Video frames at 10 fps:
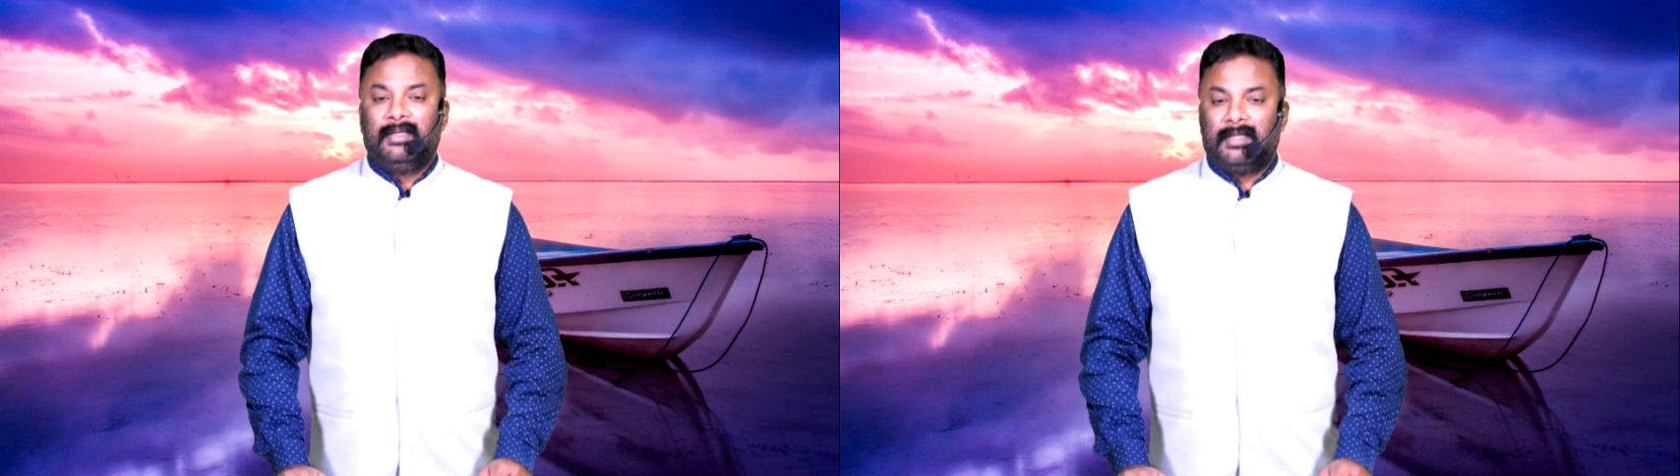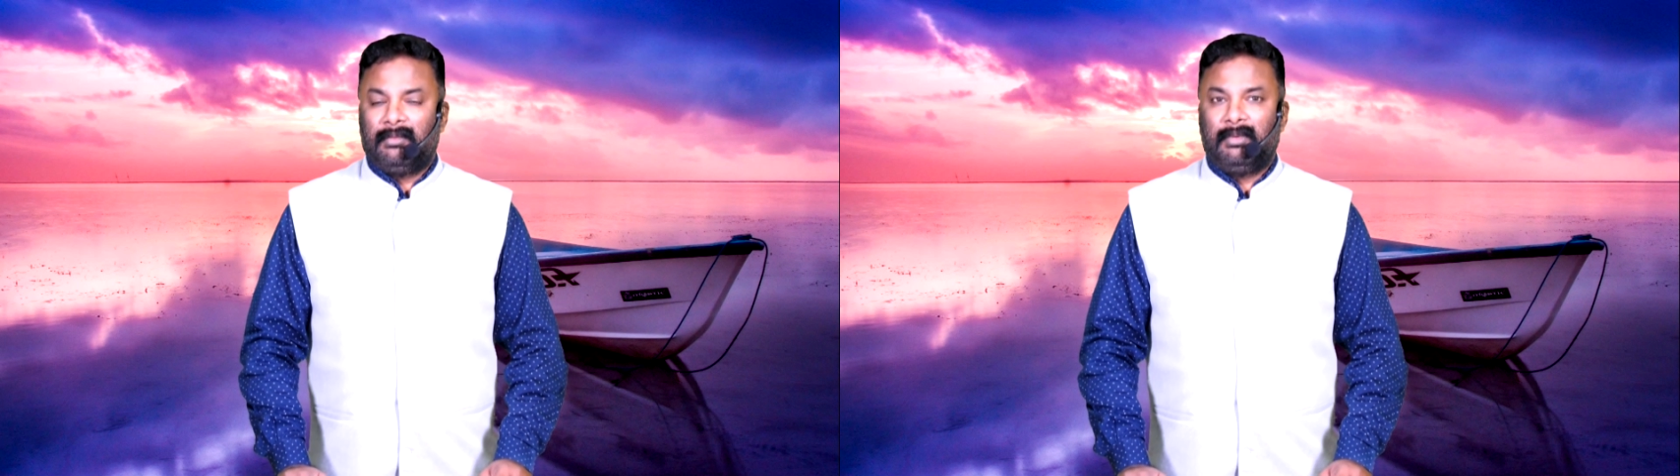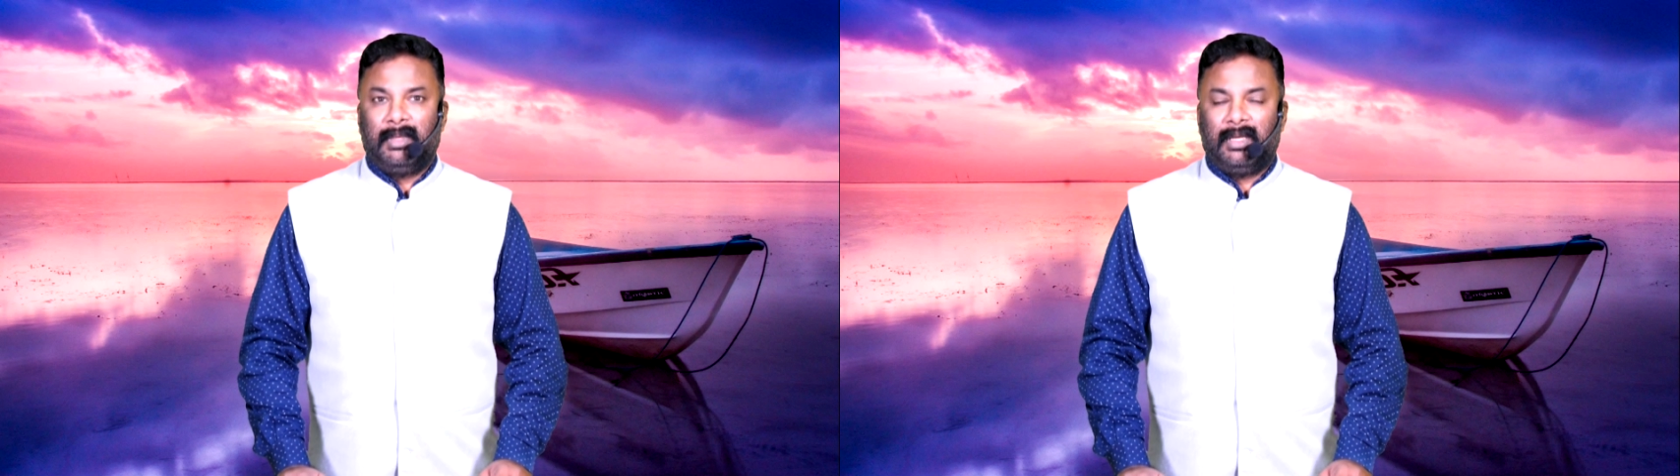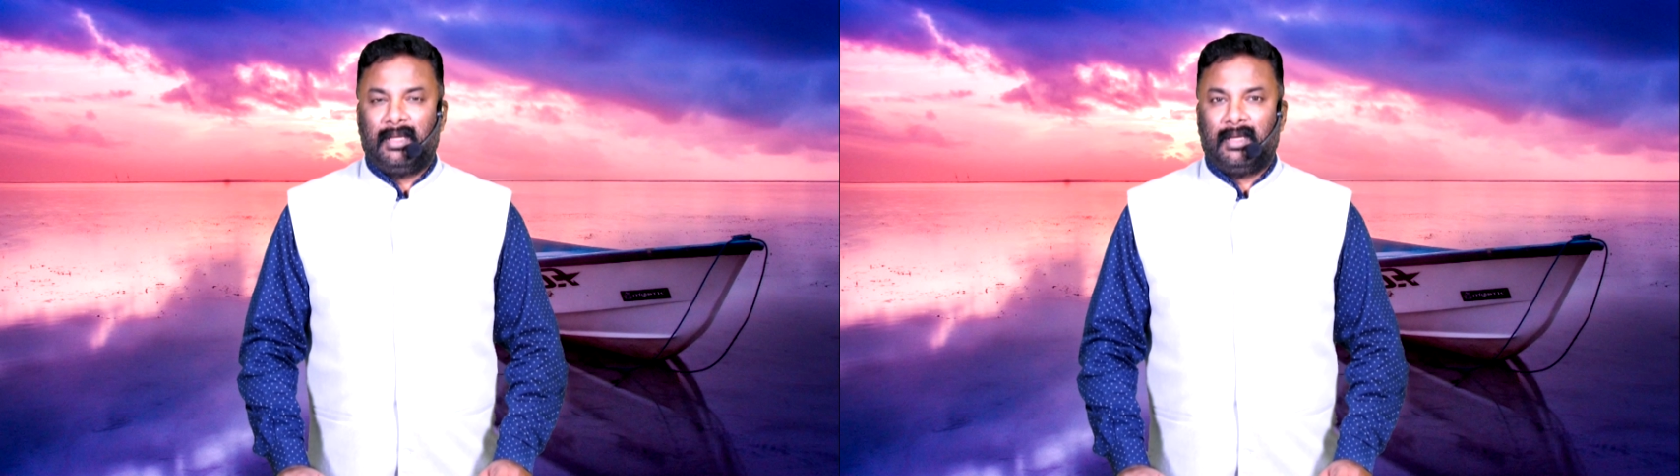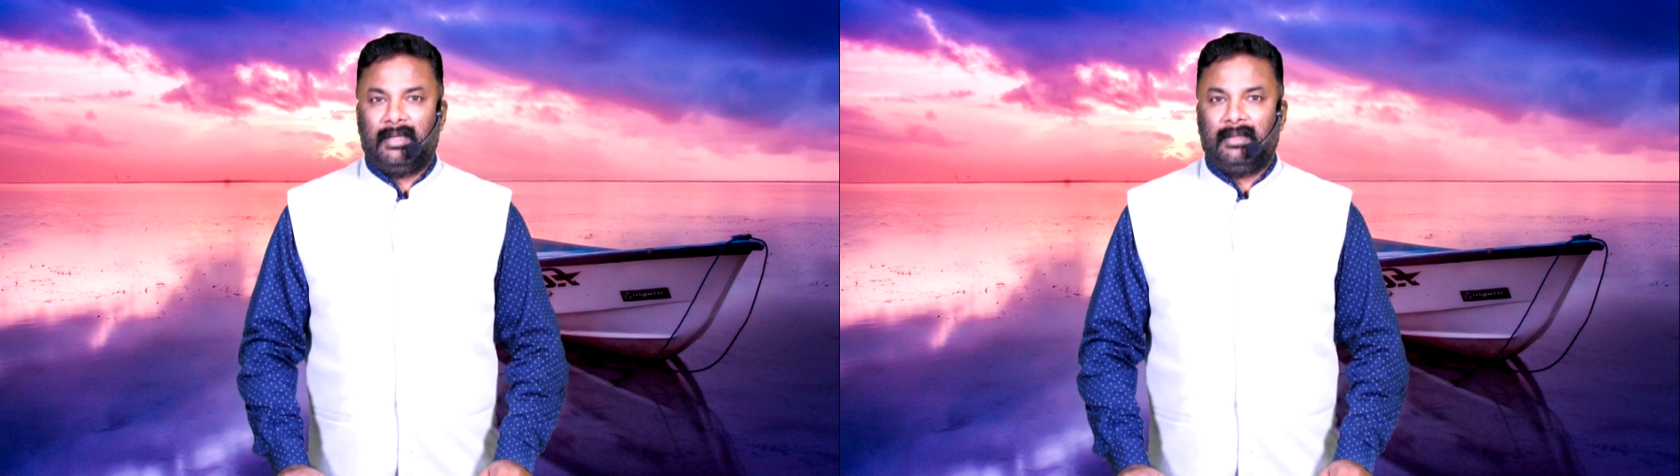Till we meet
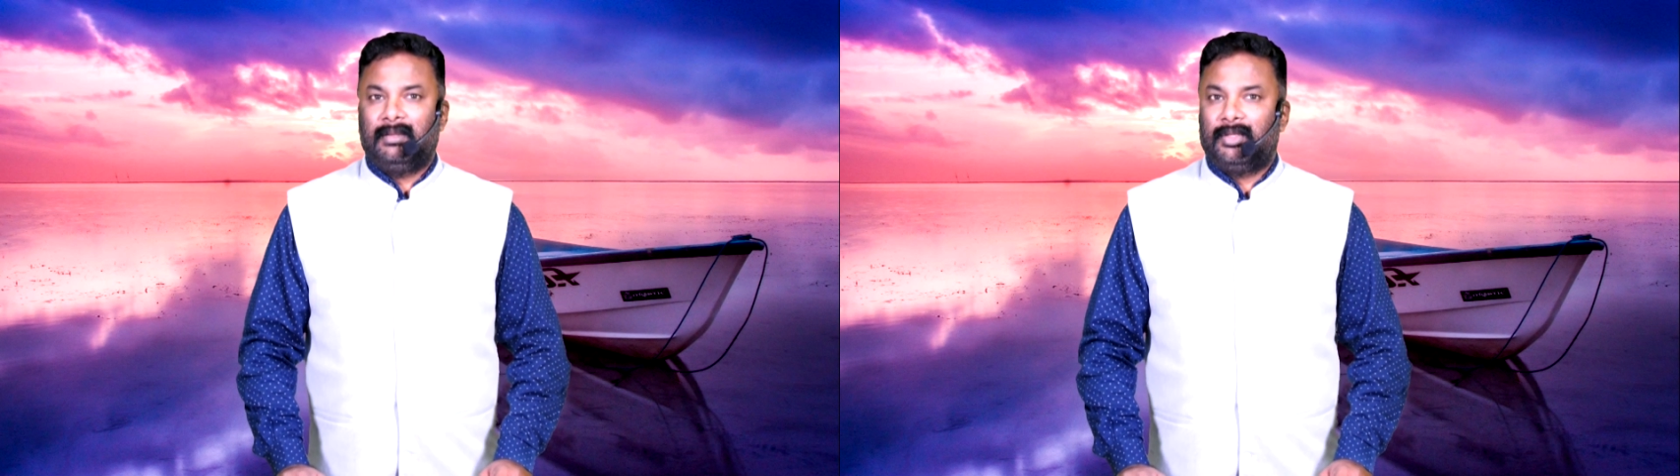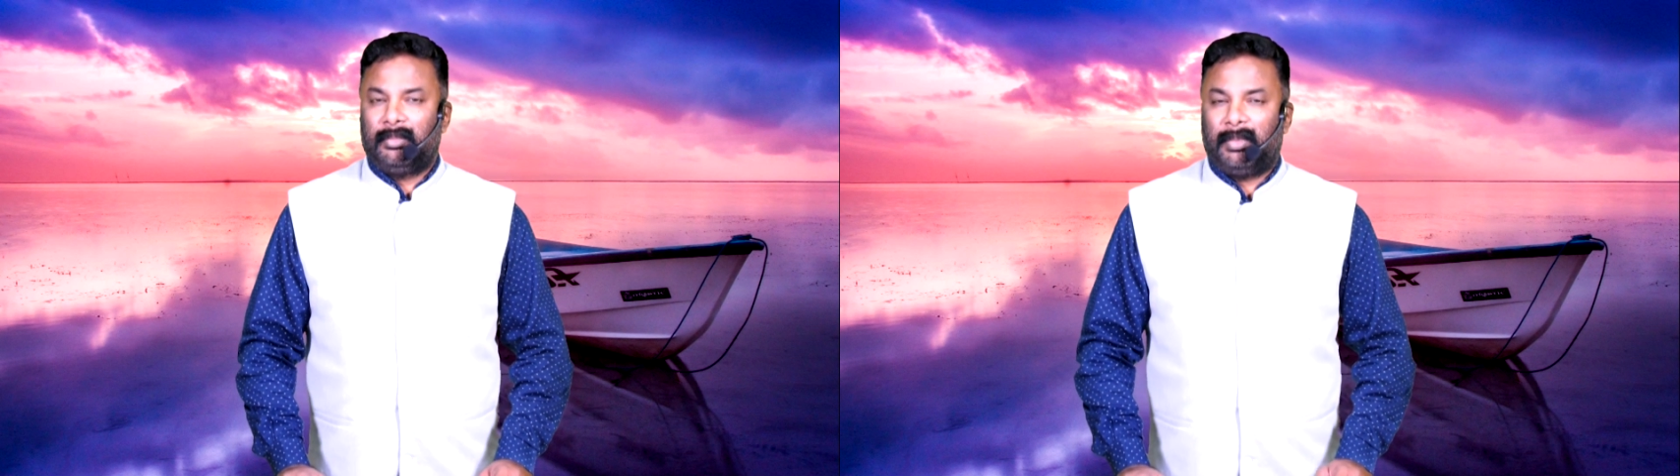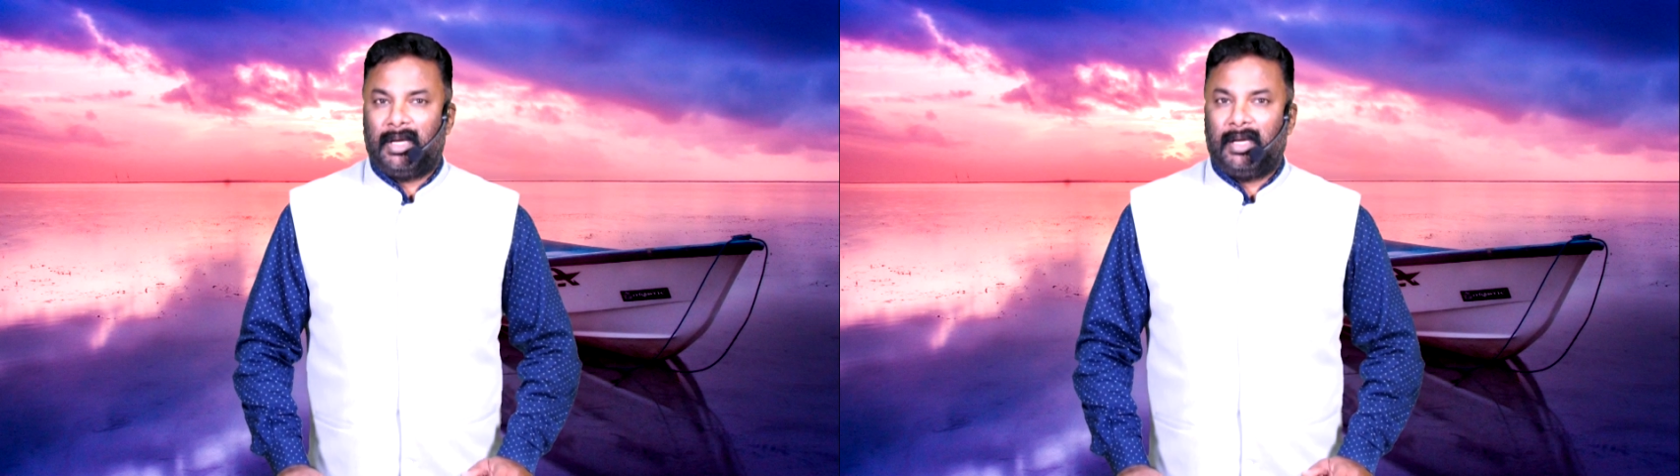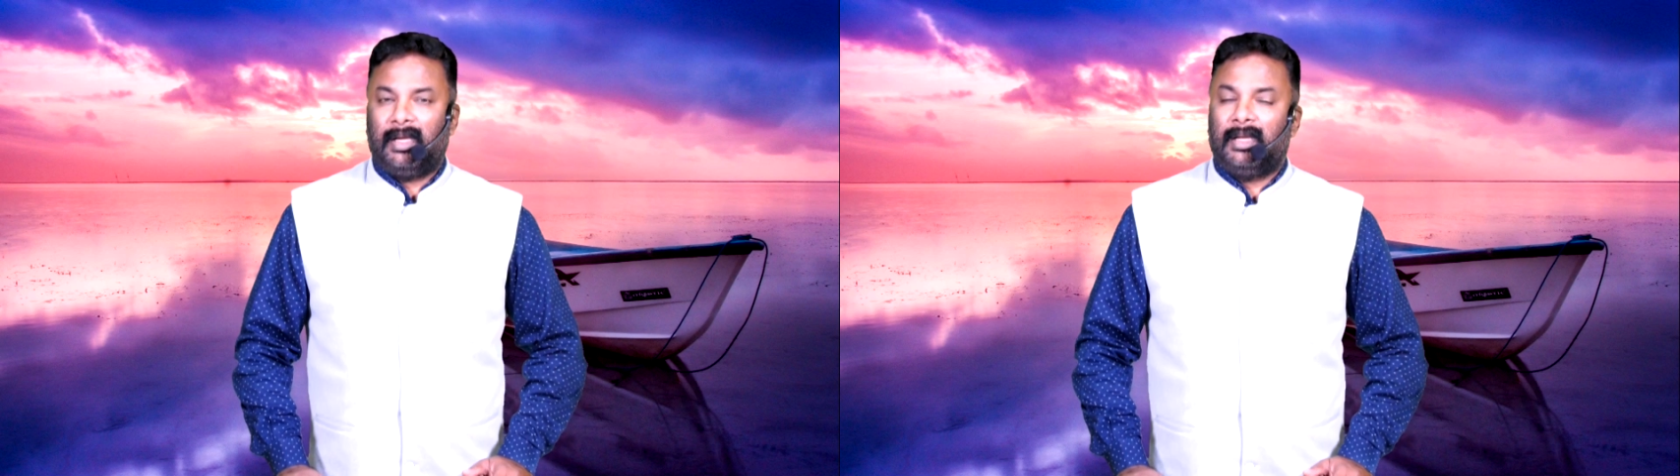again, goodbye